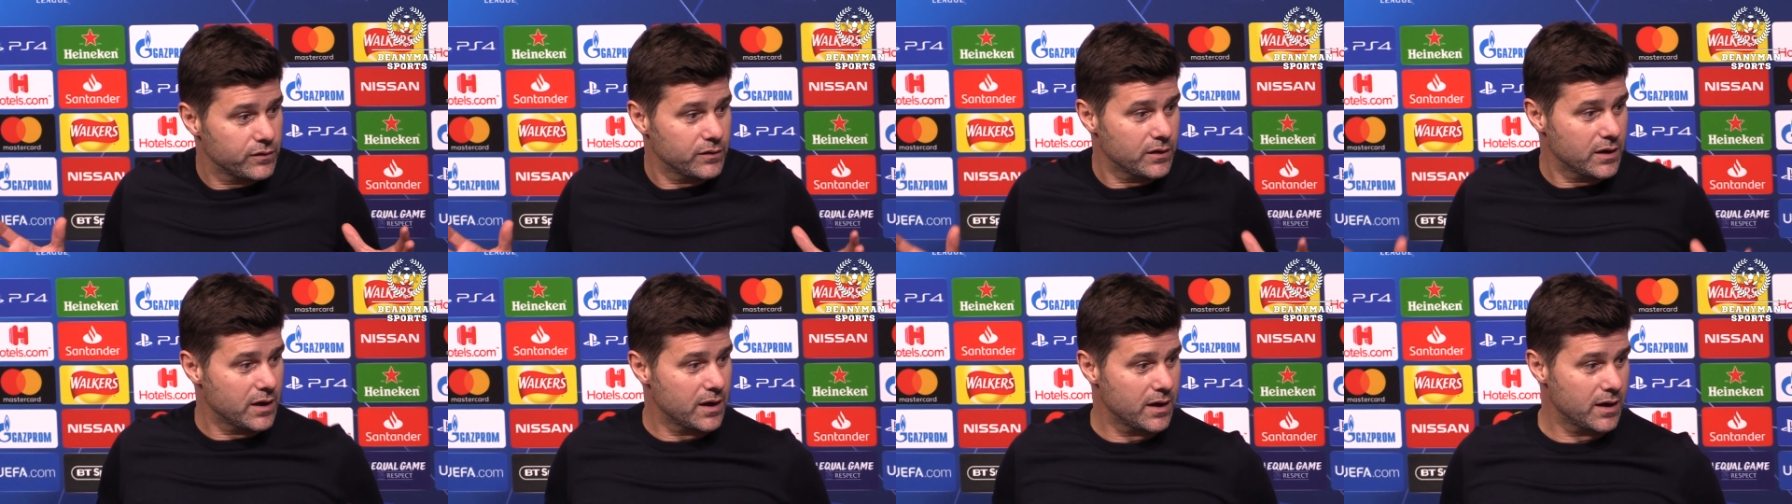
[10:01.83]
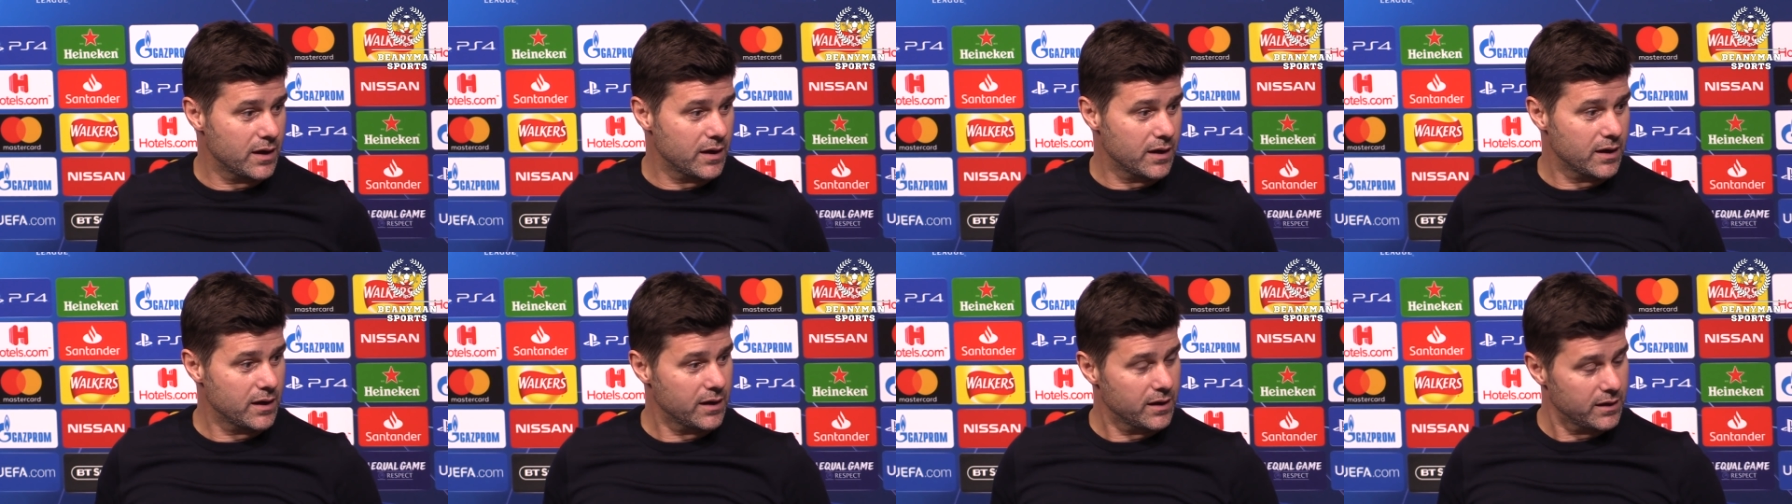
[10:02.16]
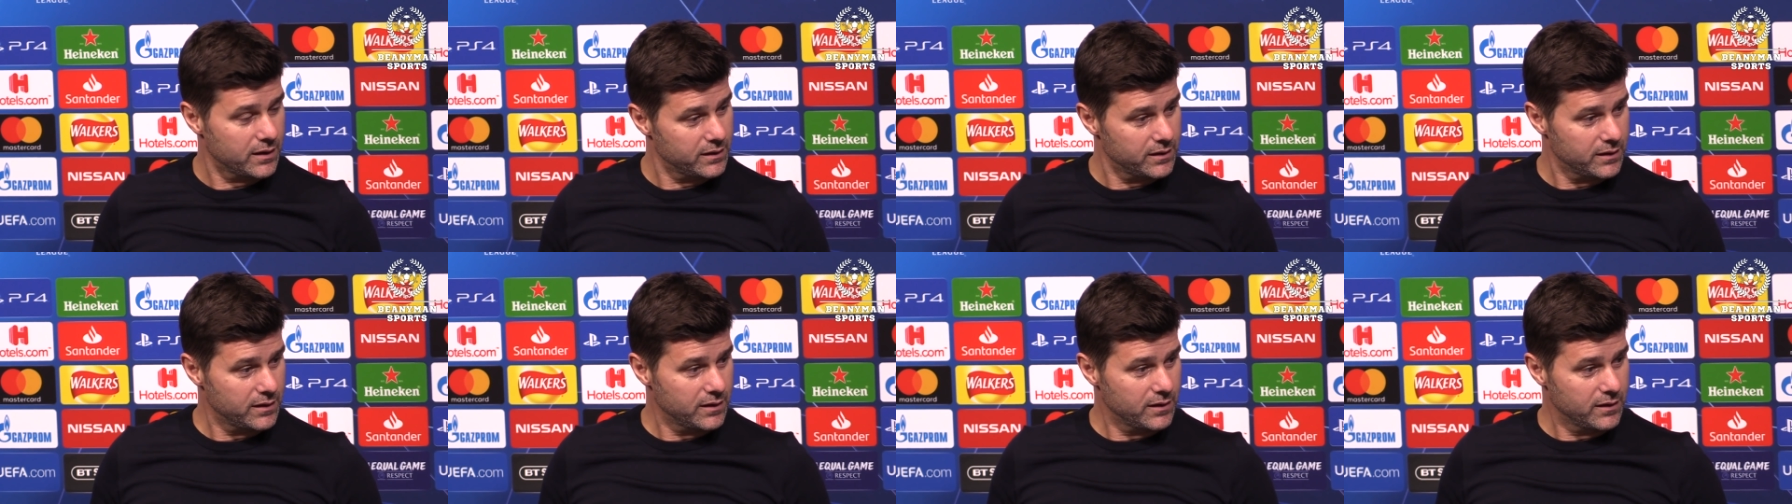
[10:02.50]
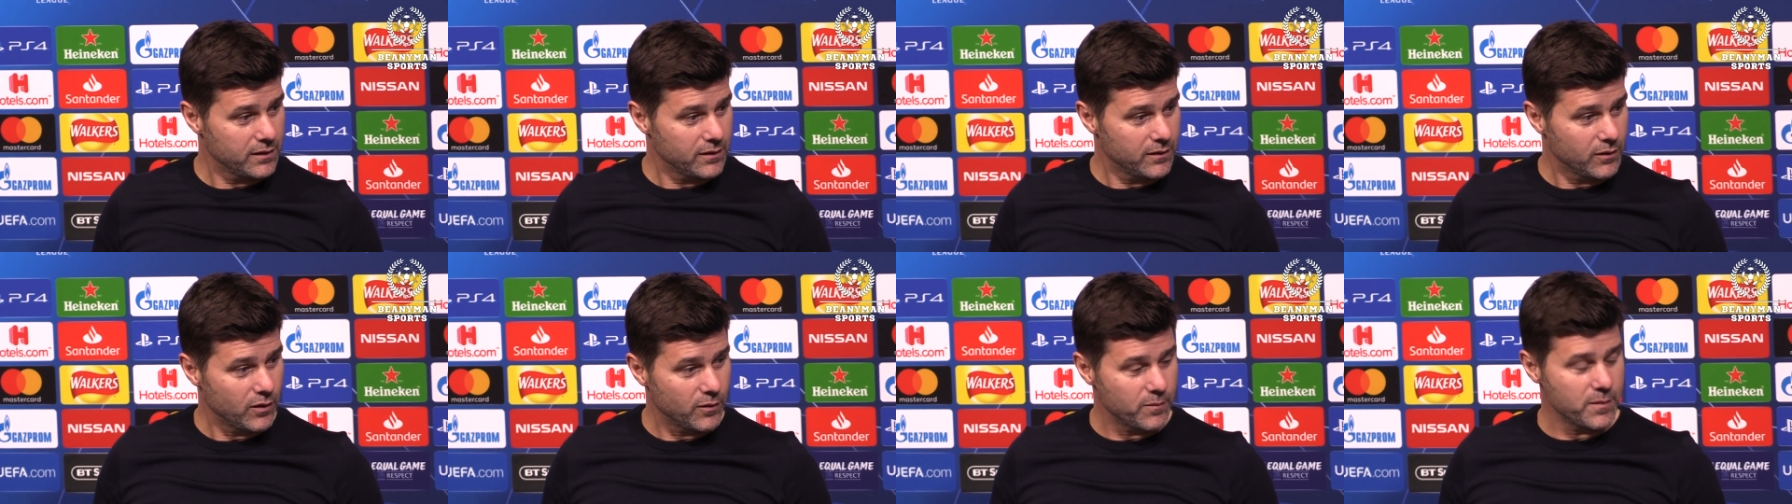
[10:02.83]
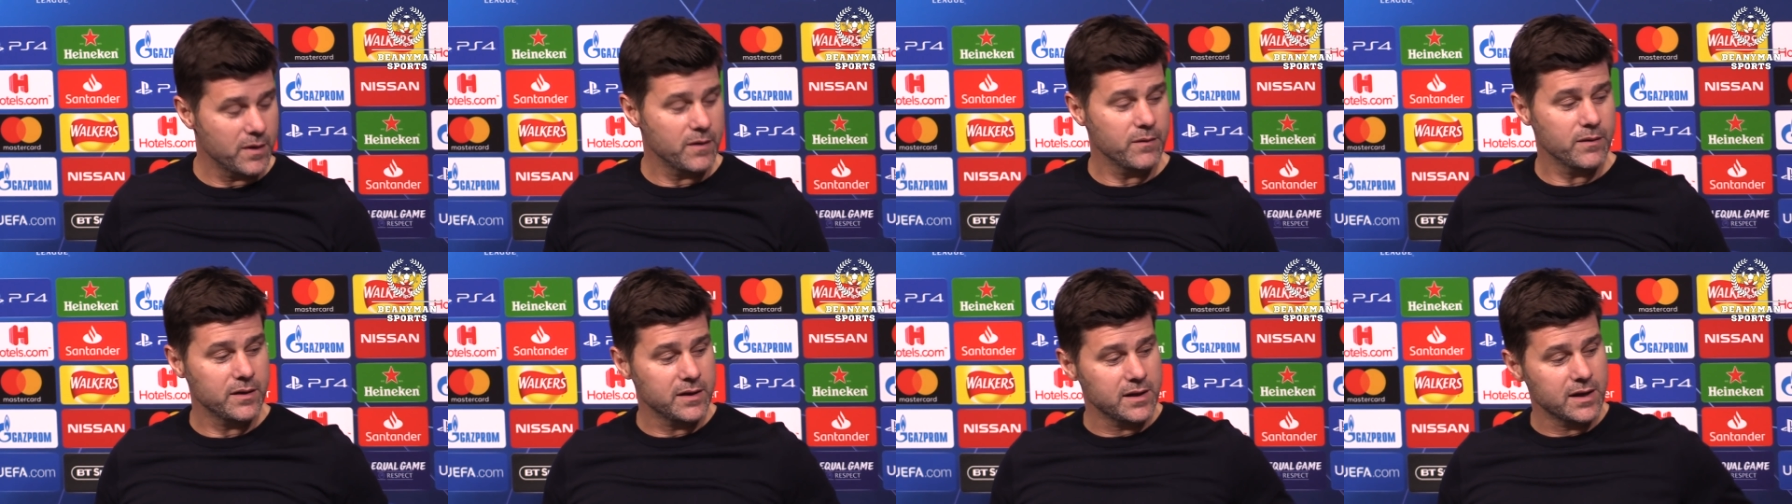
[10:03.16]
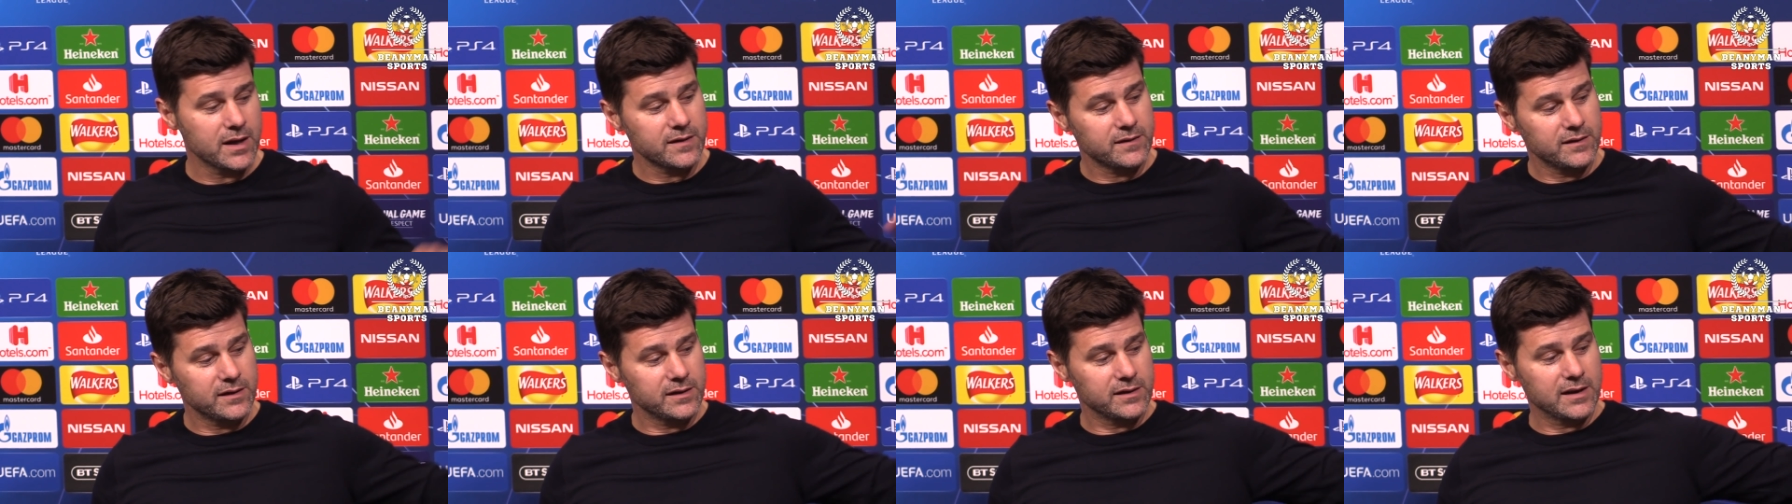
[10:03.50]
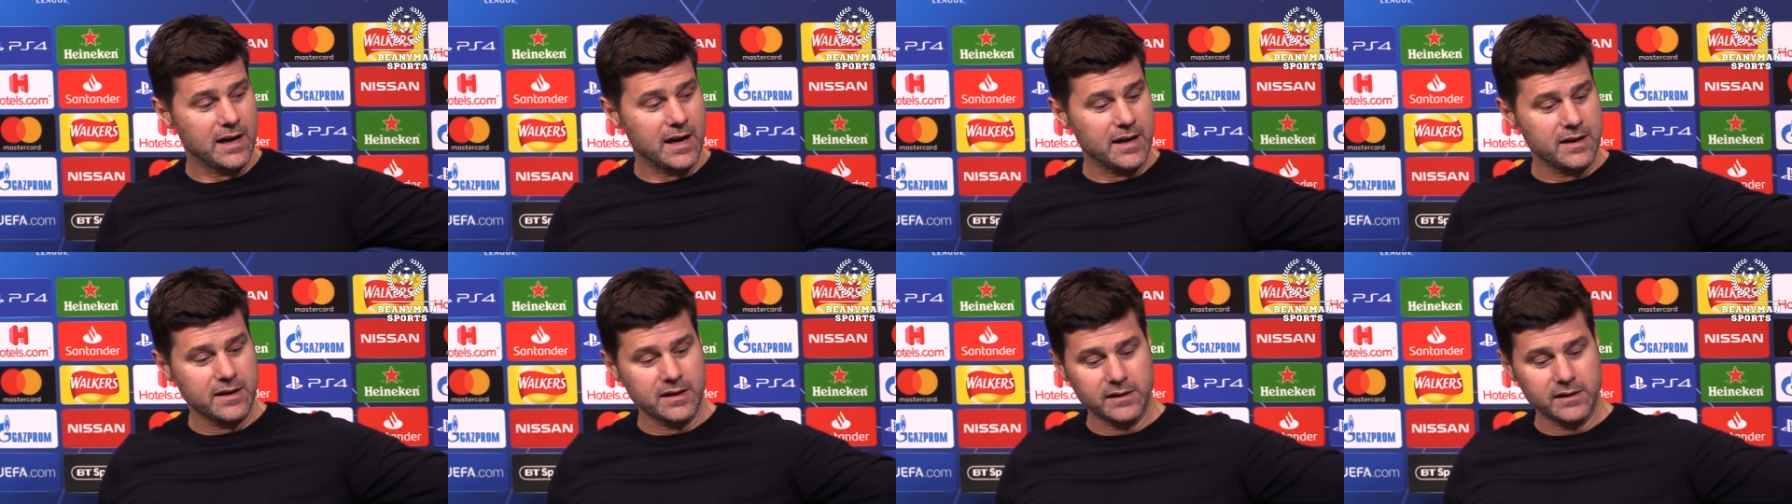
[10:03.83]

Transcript: Uh, or maybe yes, this guy